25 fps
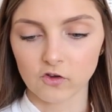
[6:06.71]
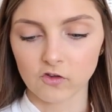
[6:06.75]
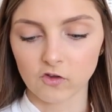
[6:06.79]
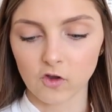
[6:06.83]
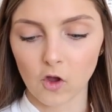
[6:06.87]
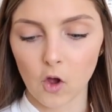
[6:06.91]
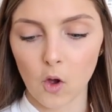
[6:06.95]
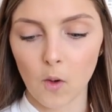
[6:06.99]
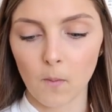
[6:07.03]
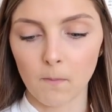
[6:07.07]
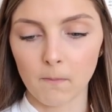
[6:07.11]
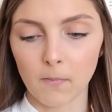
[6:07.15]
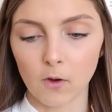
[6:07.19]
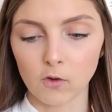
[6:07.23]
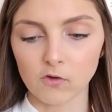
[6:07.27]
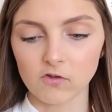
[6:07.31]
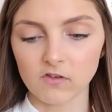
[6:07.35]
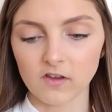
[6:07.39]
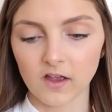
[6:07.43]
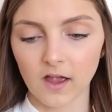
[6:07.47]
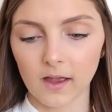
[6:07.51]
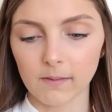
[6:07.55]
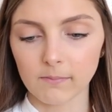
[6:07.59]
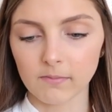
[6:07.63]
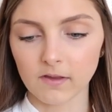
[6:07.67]
So
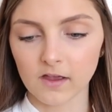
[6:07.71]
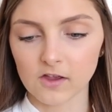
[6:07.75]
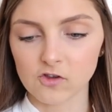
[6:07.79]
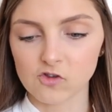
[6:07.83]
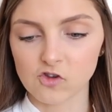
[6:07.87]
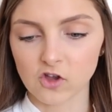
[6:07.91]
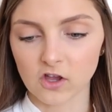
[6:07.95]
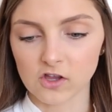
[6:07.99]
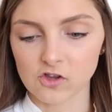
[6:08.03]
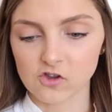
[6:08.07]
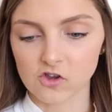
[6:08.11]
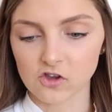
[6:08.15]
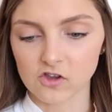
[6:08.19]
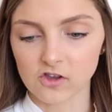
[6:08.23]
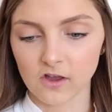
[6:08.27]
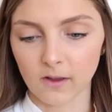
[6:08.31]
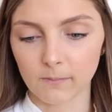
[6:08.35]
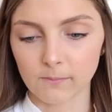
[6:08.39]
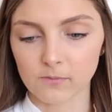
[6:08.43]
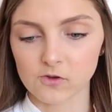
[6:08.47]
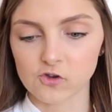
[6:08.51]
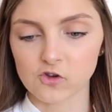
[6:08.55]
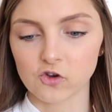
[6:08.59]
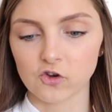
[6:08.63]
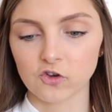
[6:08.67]
most times I change the
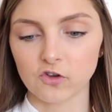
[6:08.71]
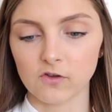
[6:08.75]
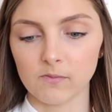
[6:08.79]
temperature